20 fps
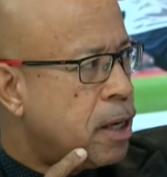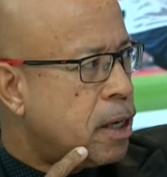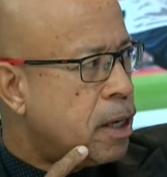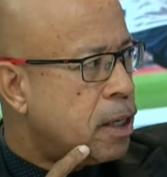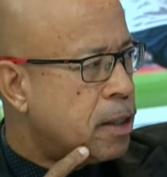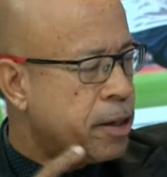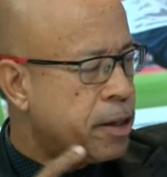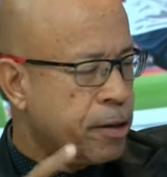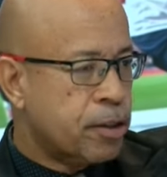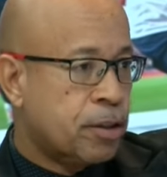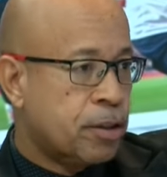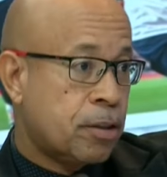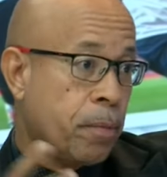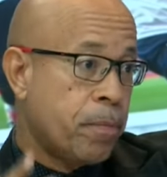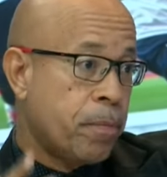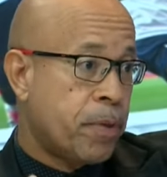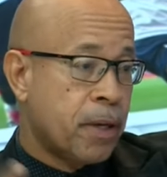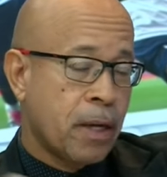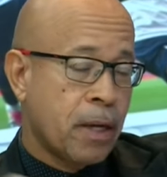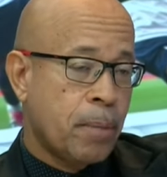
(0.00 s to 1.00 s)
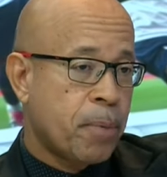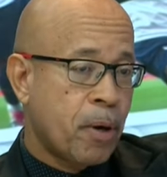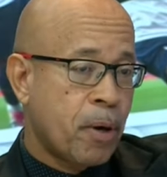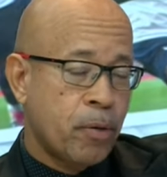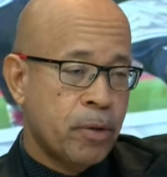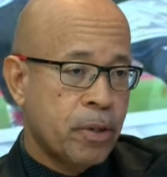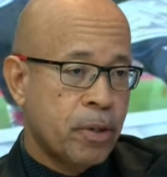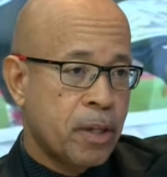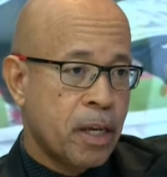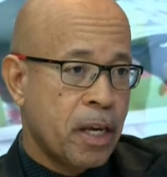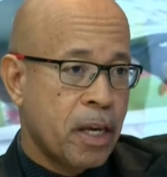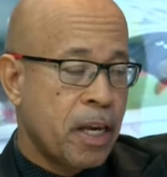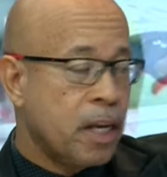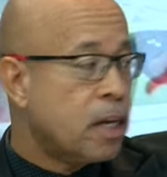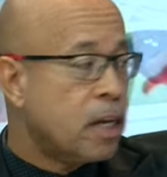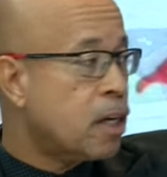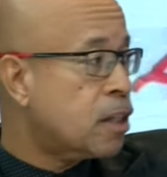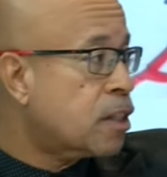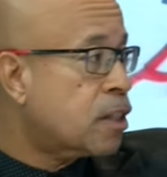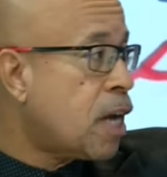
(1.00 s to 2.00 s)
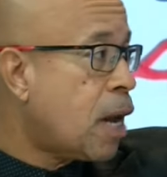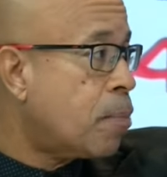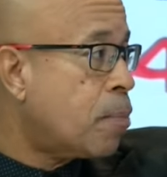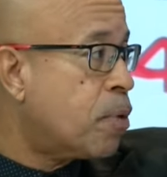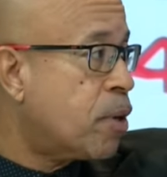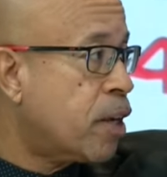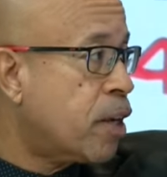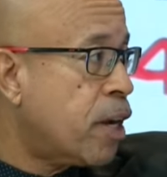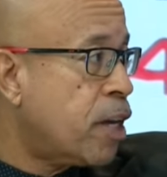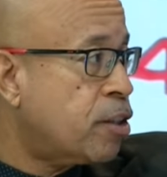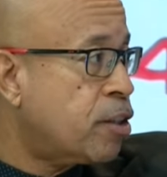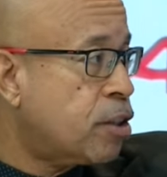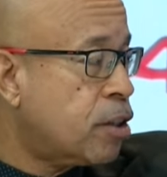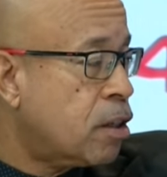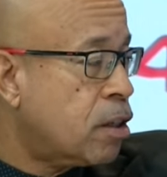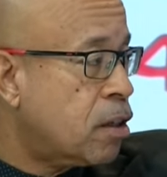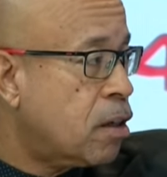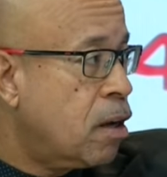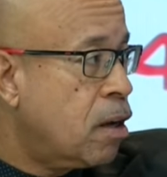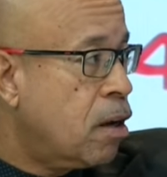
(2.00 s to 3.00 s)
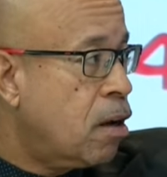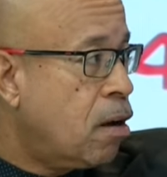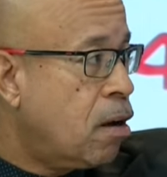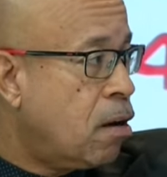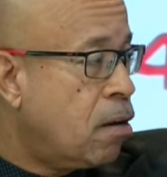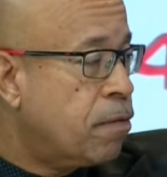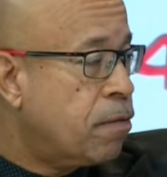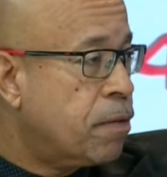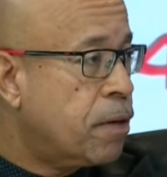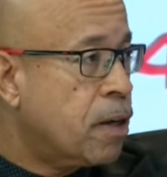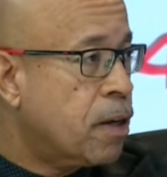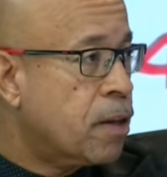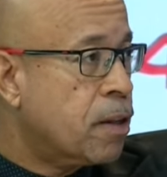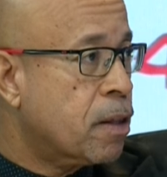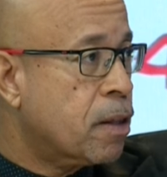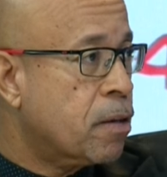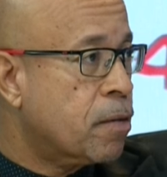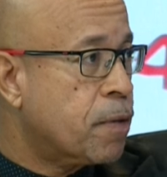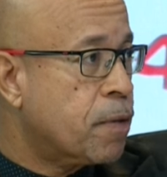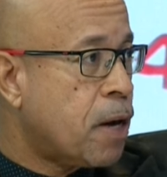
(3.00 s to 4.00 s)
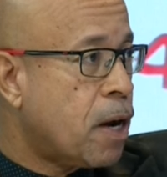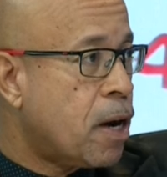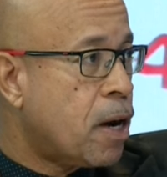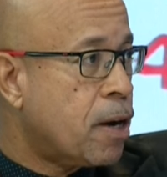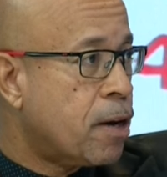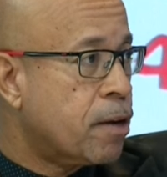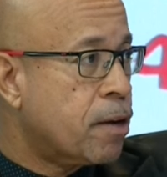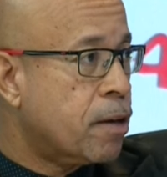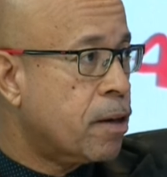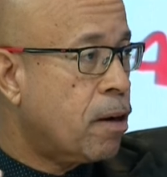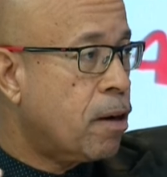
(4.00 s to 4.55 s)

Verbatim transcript: There is something about the English application of uh, the VAR,